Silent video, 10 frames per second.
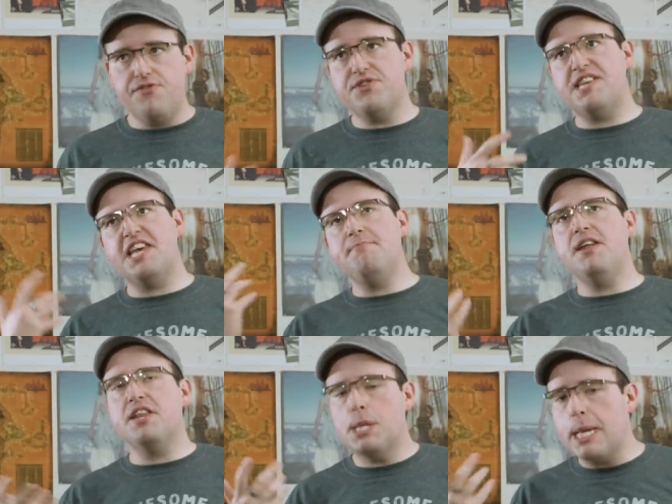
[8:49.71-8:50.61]
There's
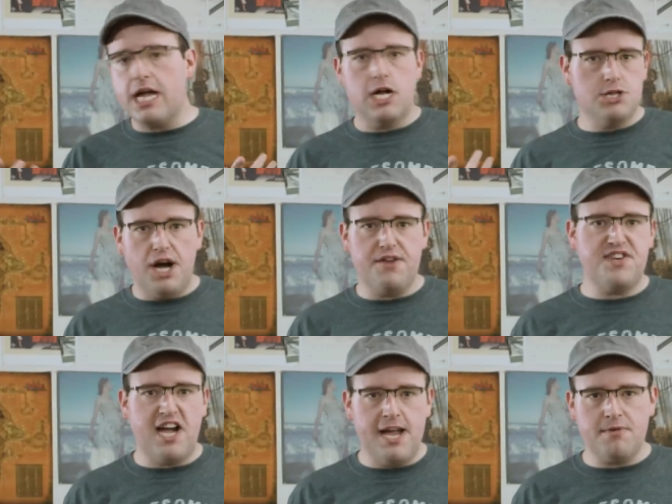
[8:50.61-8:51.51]
admittedly a lot of
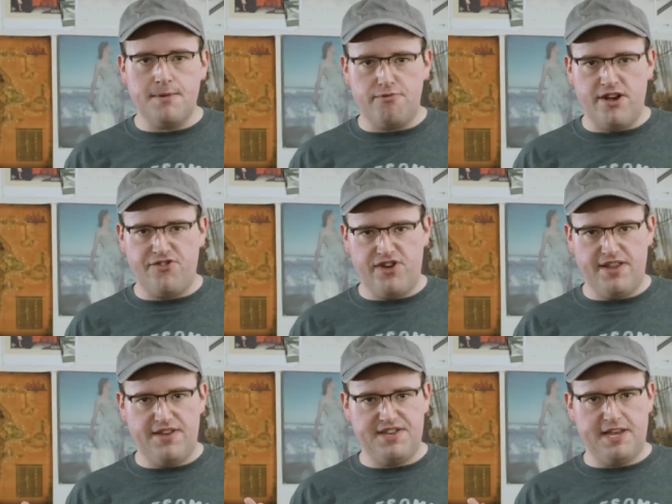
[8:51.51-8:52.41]
time compression
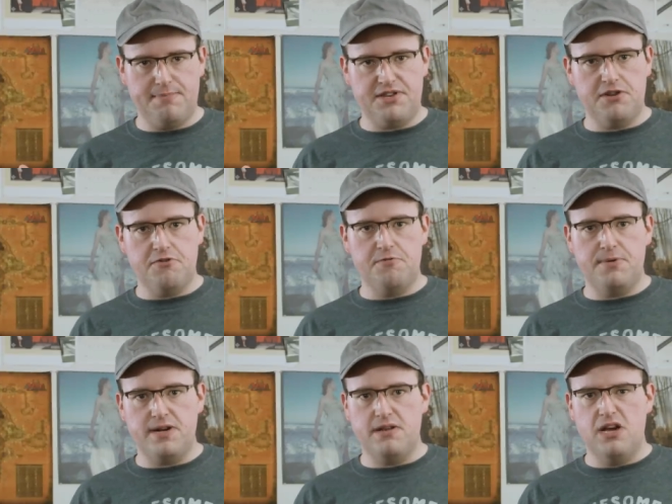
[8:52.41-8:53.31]
in this episode,
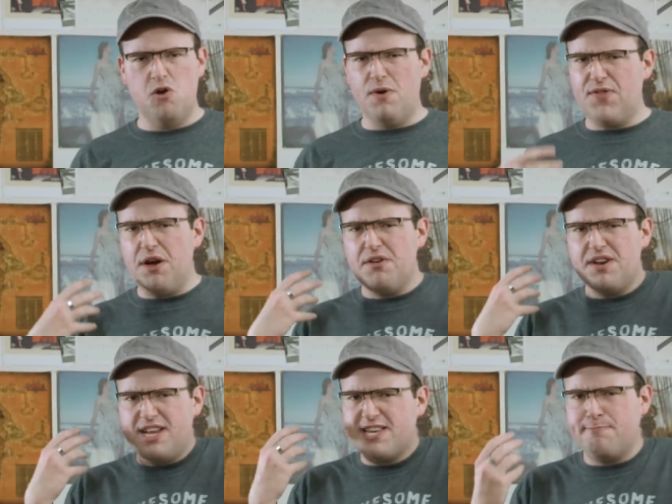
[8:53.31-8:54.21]
but without an
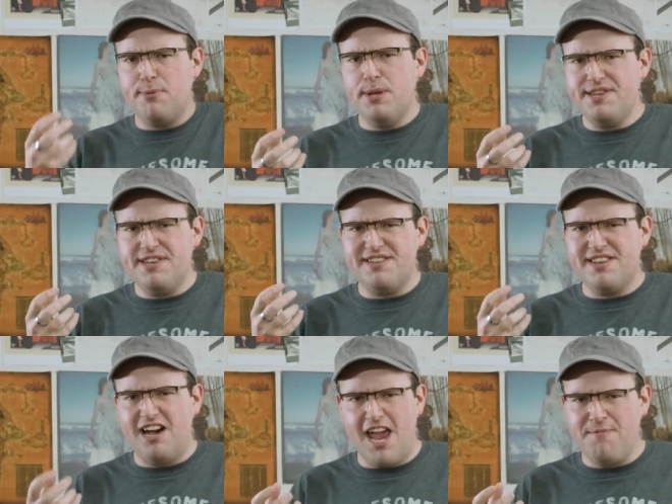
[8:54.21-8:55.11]
explicit
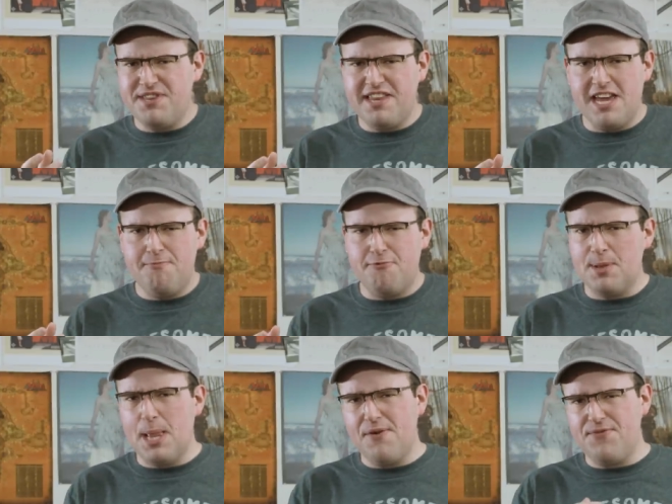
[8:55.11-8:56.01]
timestamp, we're
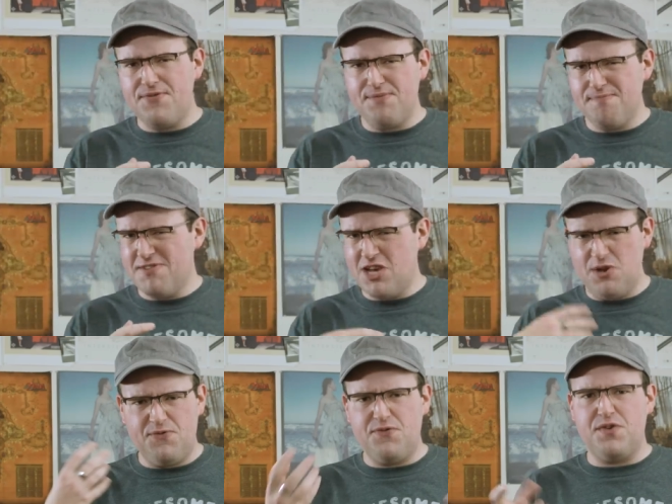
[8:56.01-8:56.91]
left
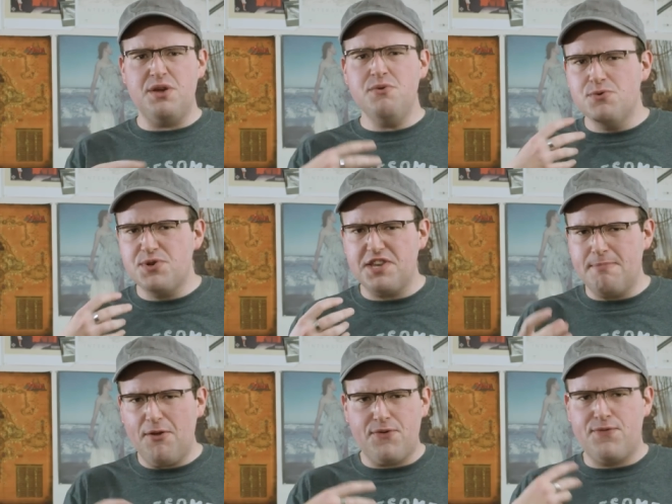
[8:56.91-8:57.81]
confused
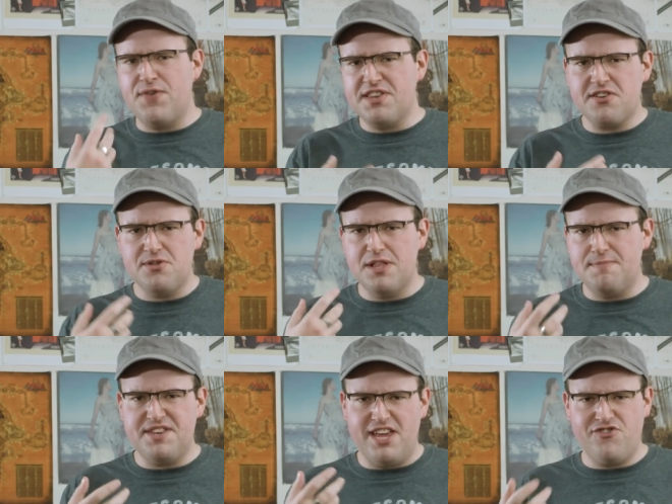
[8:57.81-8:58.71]
about the physical
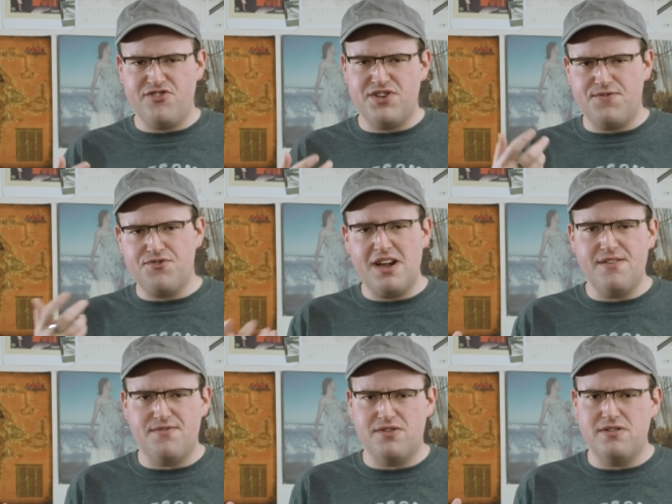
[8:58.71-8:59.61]
limitations of
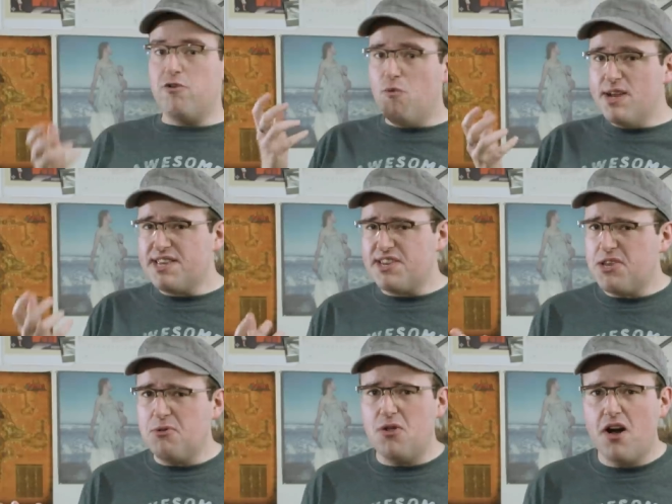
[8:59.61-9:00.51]
travel. It wasn't
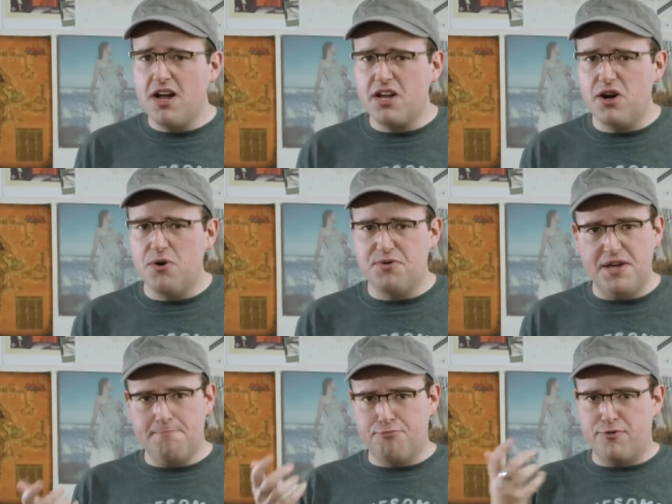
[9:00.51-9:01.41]
so long ago
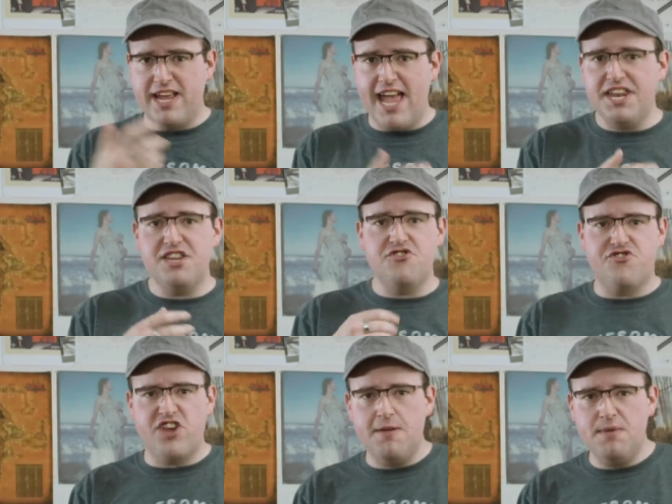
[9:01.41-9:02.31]
that Brienne and
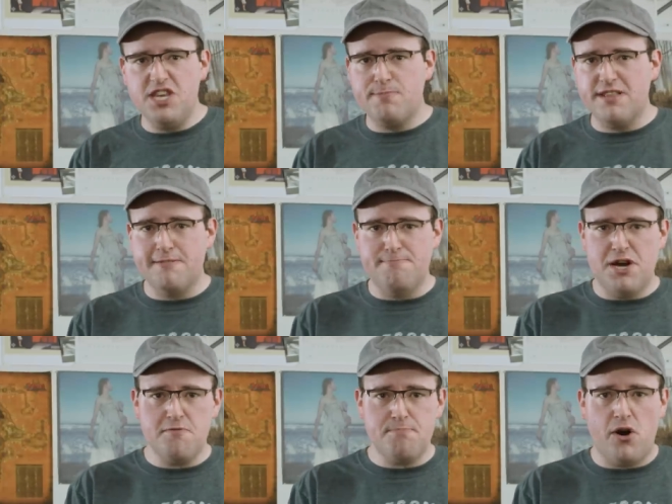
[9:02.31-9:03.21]
Jaime spent the
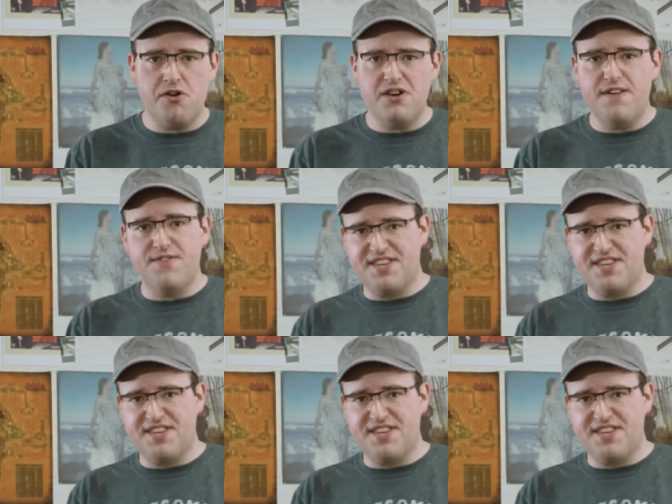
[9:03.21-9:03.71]
better part of a